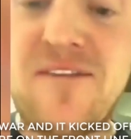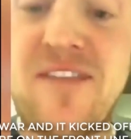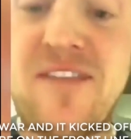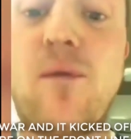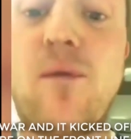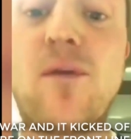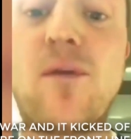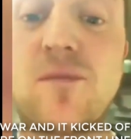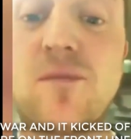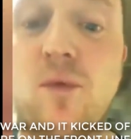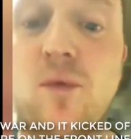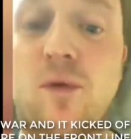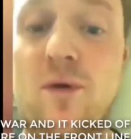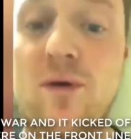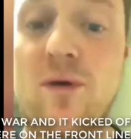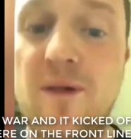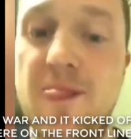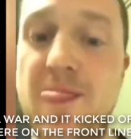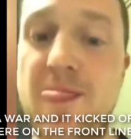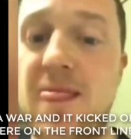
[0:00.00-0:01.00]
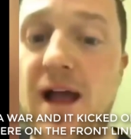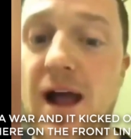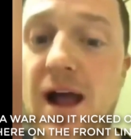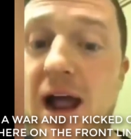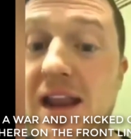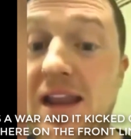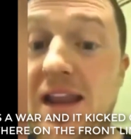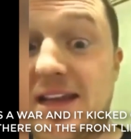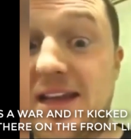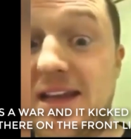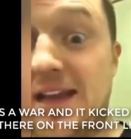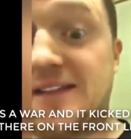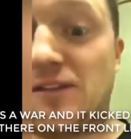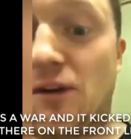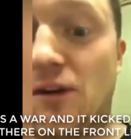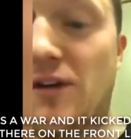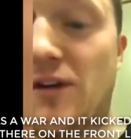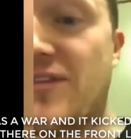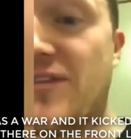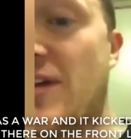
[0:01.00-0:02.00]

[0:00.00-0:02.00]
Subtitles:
there was a war and it kicked off,